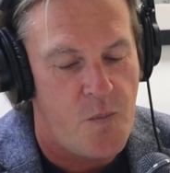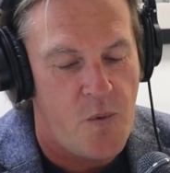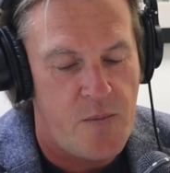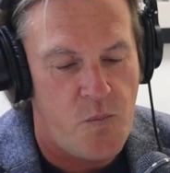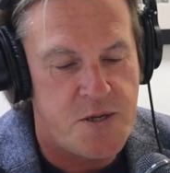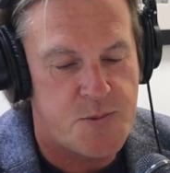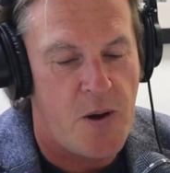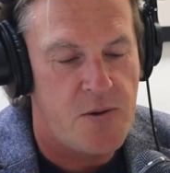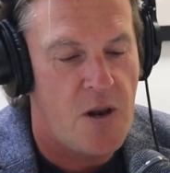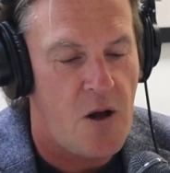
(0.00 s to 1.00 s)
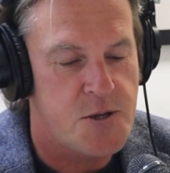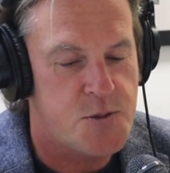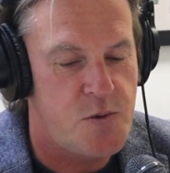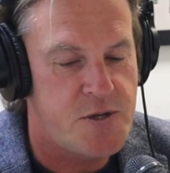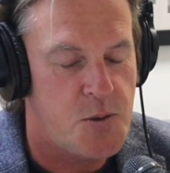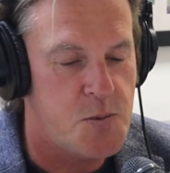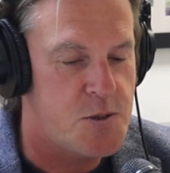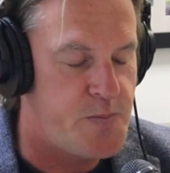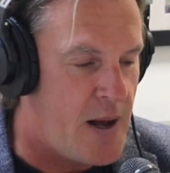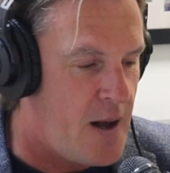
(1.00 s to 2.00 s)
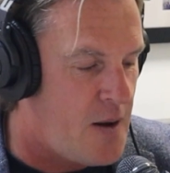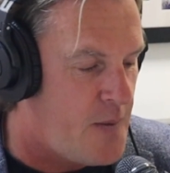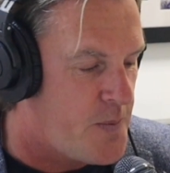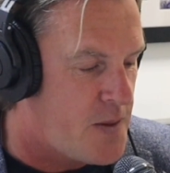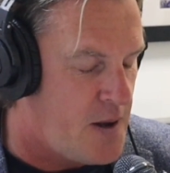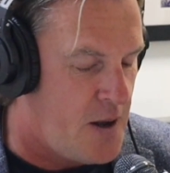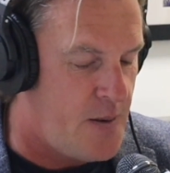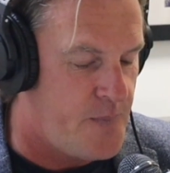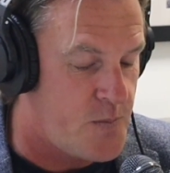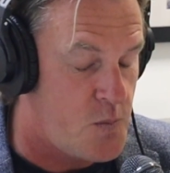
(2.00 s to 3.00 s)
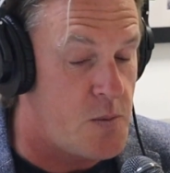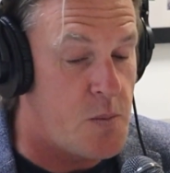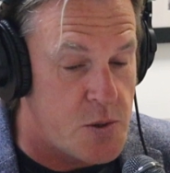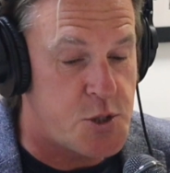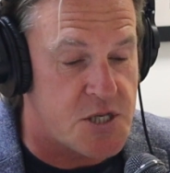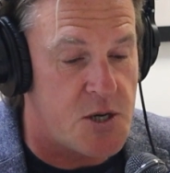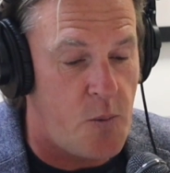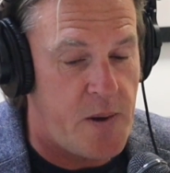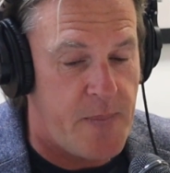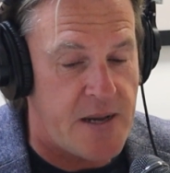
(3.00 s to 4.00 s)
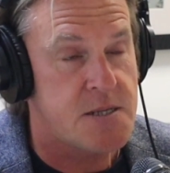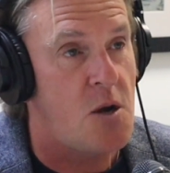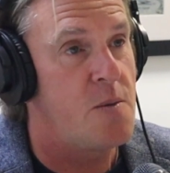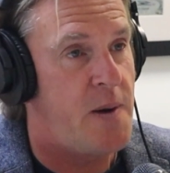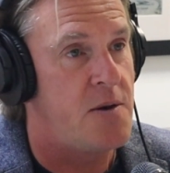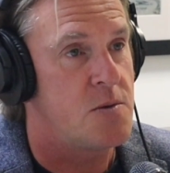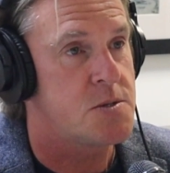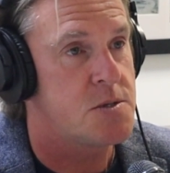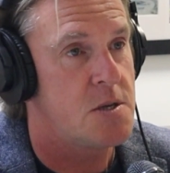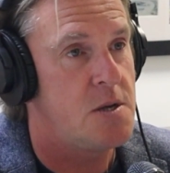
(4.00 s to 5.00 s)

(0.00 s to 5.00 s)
When we spoke last, we talked about just a little bit about solar panels.